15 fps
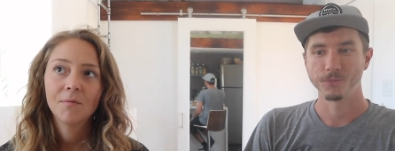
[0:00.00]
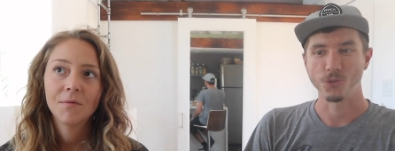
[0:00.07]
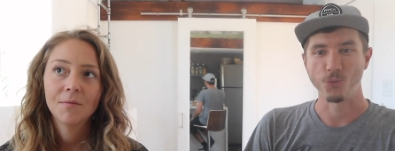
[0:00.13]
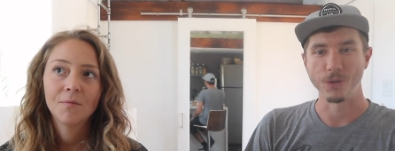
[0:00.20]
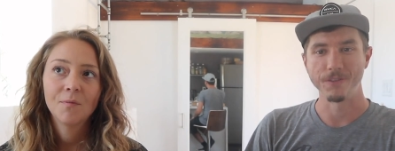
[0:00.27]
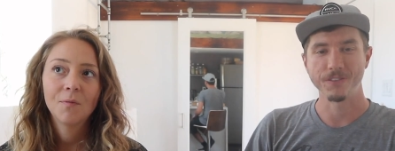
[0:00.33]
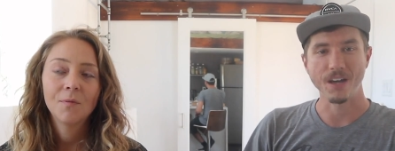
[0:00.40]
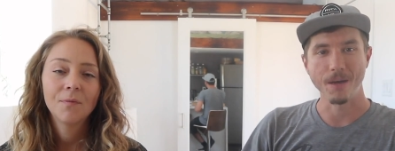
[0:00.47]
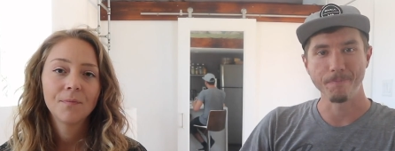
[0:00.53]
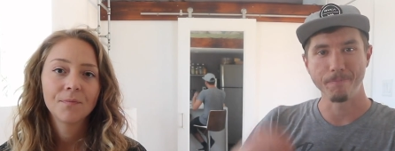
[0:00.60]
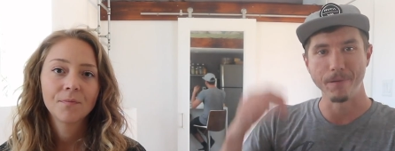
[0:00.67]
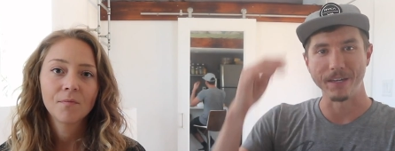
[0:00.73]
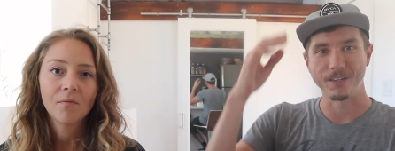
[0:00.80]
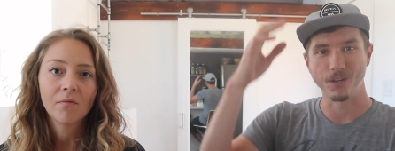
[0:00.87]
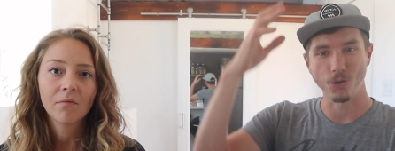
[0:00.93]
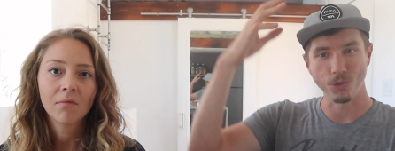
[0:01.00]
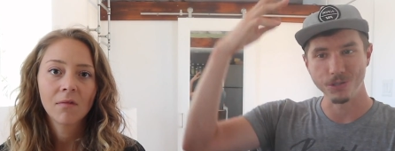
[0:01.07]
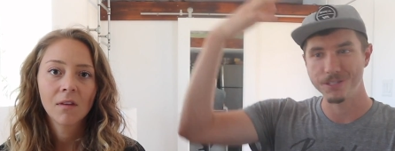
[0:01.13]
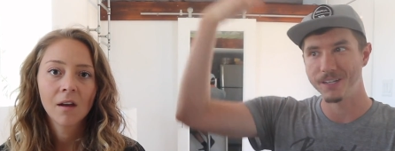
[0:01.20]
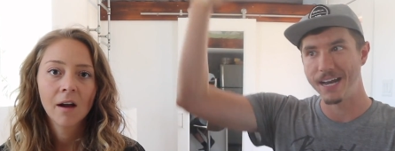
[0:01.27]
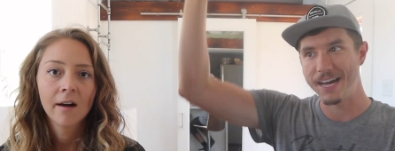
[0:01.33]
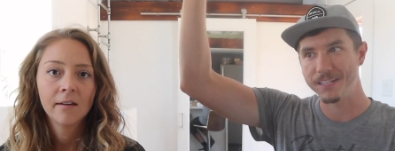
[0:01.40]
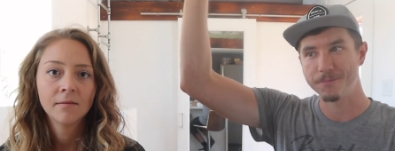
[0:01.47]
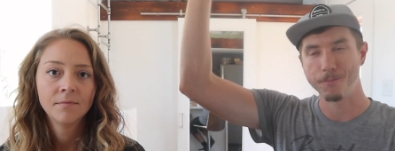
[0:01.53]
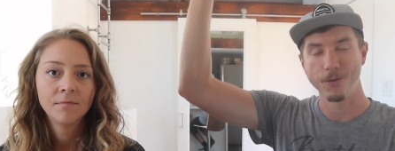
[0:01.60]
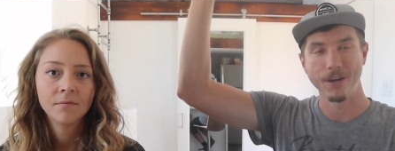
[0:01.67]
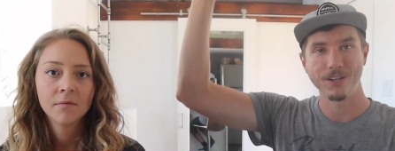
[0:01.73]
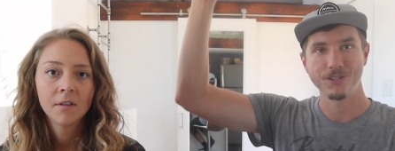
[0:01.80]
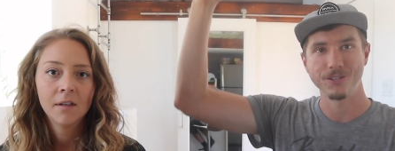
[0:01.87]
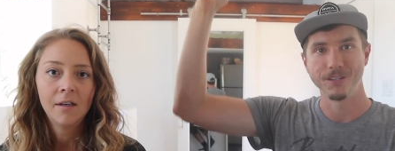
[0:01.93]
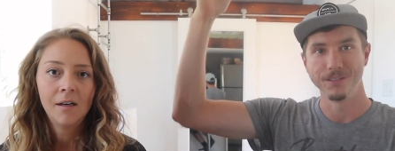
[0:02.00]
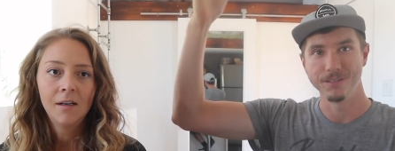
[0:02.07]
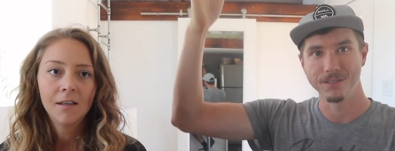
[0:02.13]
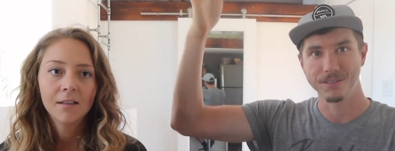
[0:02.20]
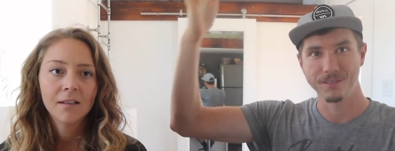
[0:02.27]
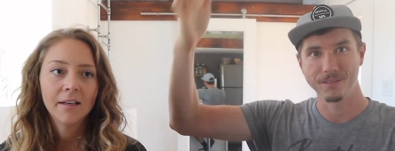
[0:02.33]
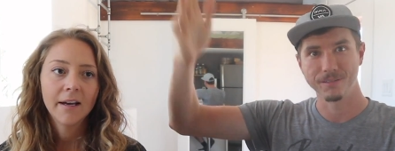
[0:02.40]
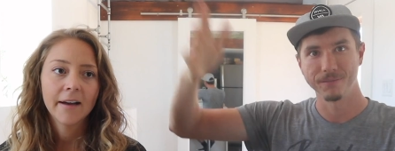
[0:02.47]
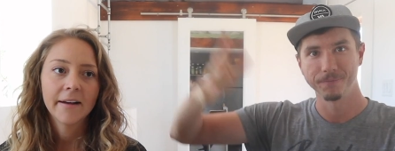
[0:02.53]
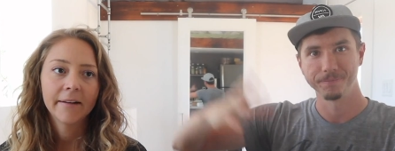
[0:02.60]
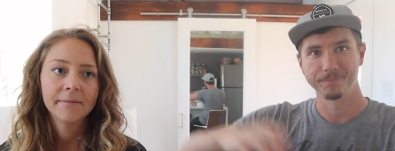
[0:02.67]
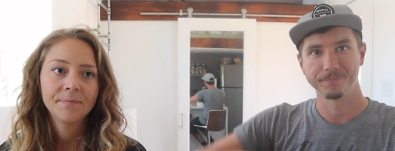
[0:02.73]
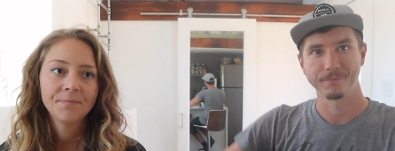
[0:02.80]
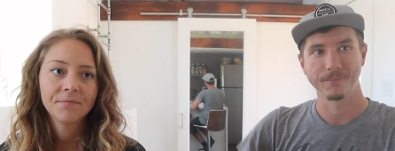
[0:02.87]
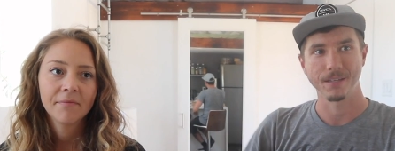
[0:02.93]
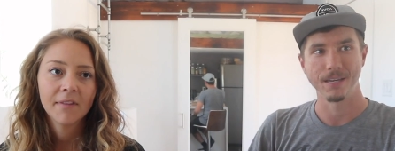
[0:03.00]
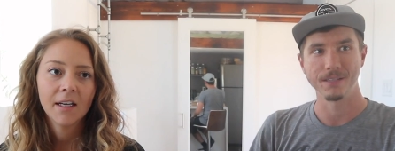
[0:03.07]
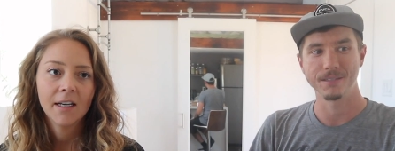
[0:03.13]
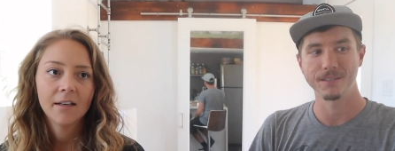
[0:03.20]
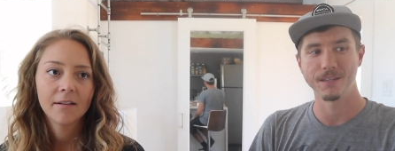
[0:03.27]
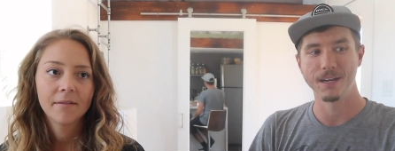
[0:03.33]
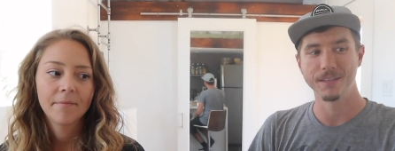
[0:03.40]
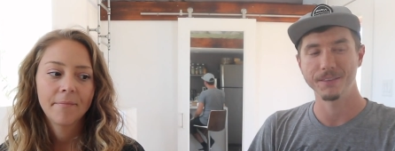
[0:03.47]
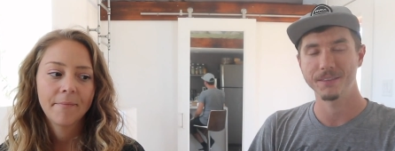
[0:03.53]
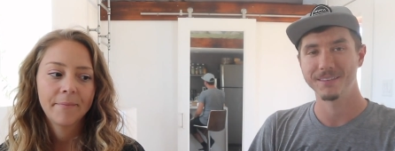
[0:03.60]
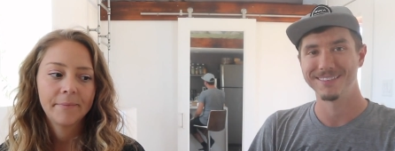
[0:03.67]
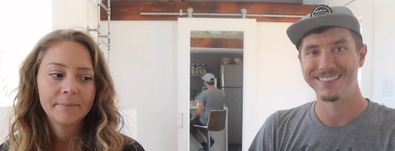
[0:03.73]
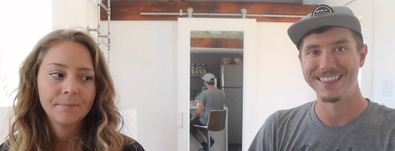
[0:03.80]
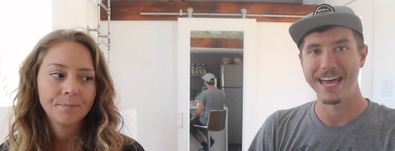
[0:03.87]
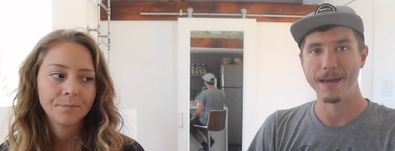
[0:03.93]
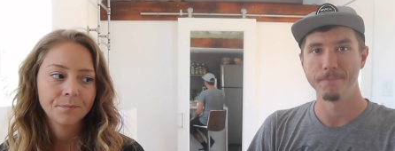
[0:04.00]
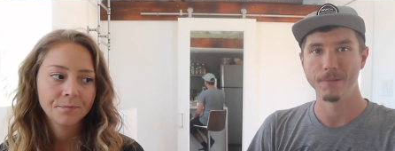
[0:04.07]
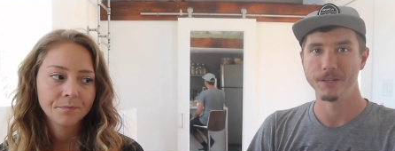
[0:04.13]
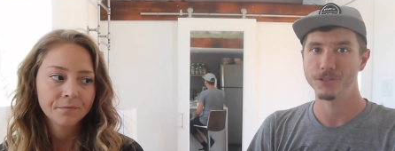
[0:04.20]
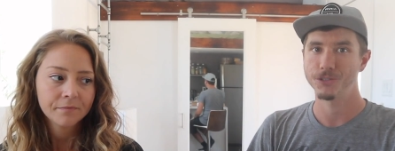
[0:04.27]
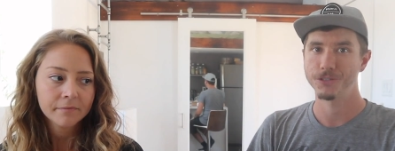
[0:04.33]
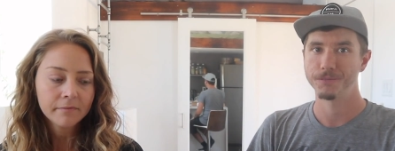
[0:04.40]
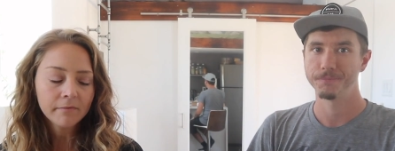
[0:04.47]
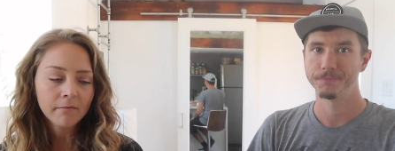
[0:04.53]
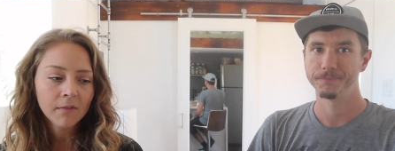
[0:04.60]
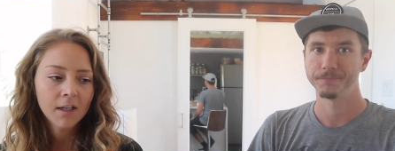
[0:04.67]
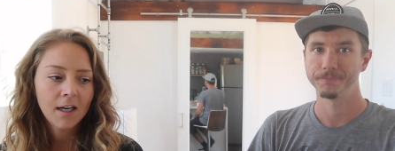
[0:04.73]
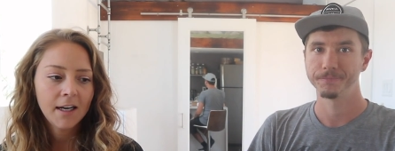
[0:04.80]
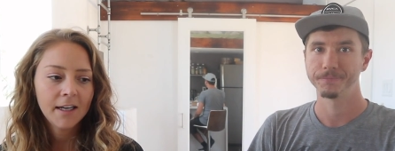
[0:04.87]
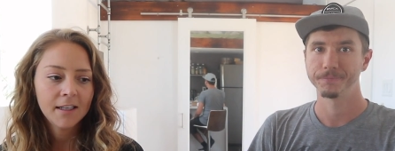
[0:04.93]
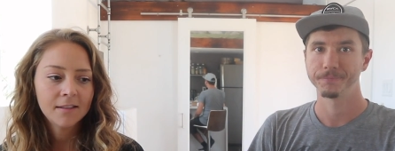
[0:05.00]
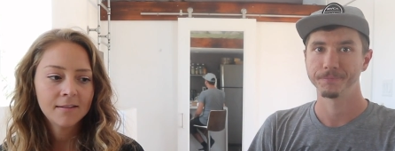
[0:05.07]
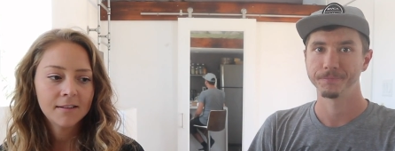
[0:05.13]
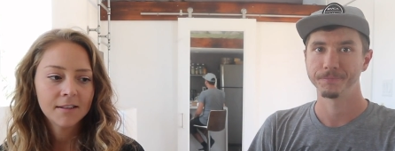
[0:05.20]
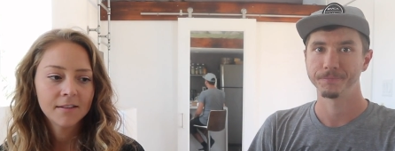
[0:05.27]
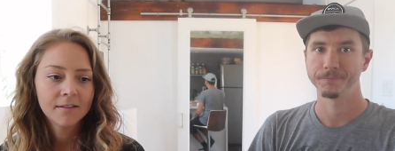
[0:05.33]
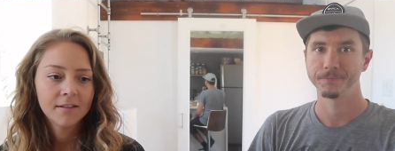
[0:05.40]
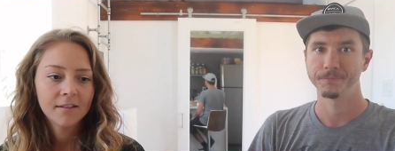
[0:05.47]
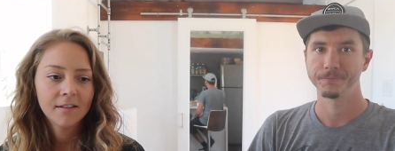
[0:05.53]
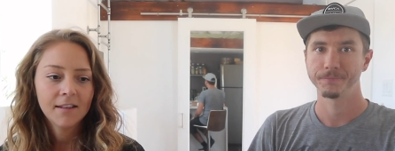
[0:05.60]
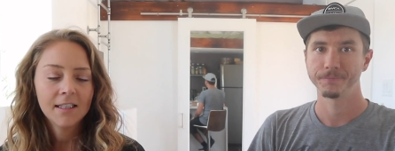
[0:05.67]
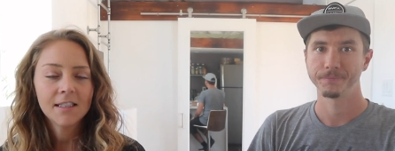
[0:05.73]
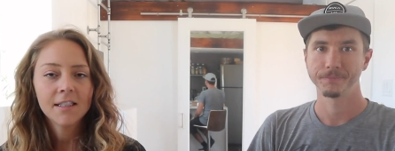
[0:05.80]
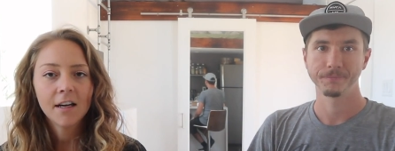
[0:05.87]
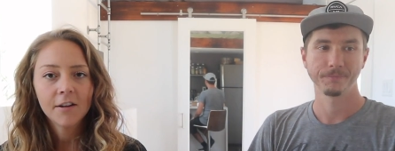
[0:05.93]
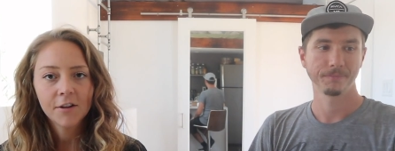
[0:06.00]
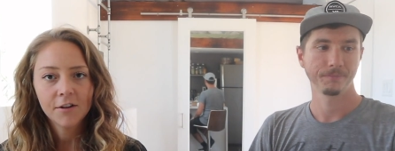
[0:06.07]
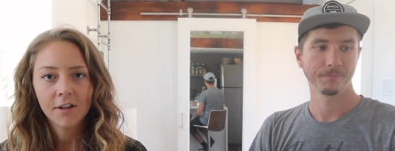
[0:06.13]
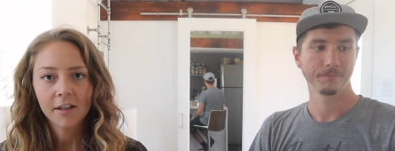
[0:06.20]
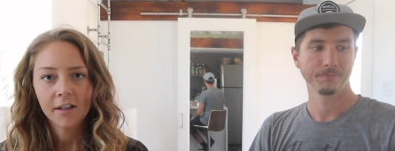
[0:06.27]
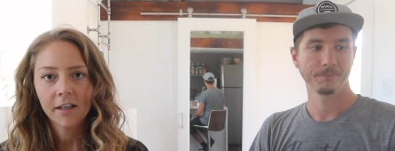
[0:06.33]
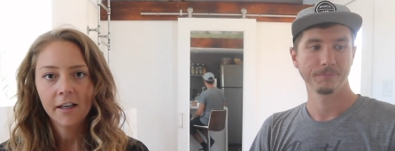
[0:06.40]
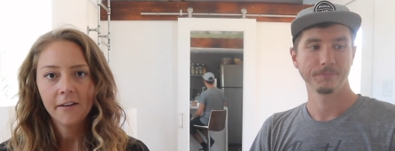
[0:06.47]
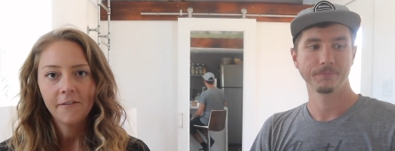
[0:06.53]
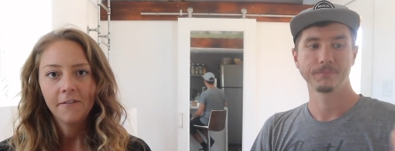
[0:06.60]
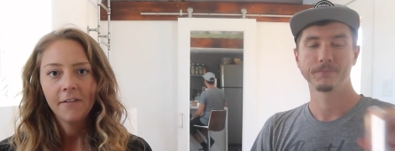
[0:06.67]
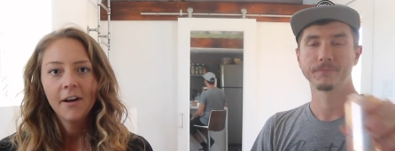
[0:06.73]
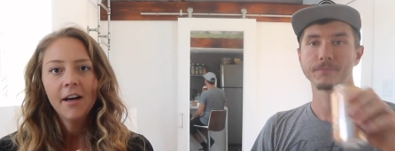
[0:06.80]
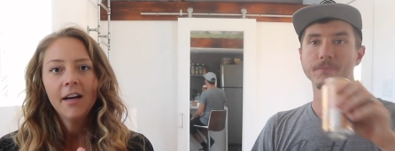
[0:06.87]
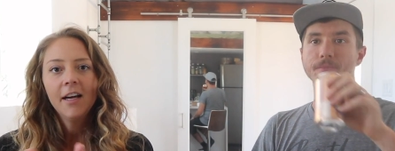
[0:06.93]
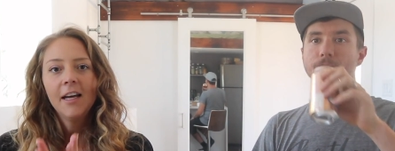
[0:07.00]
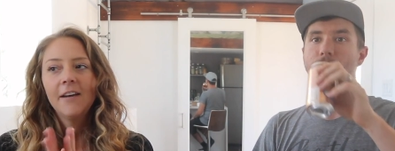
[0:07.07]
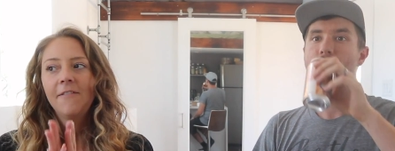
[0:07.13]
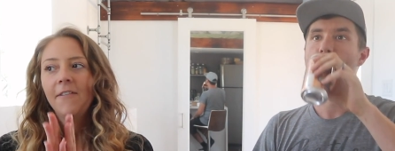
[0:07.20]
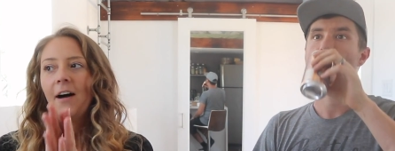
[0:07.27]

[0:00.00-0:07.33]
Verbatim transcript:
Speaker 1: When you've got big goals and aspirations. Yeah. It's not that much. And
Speaker 2: that's the other thing, like if, if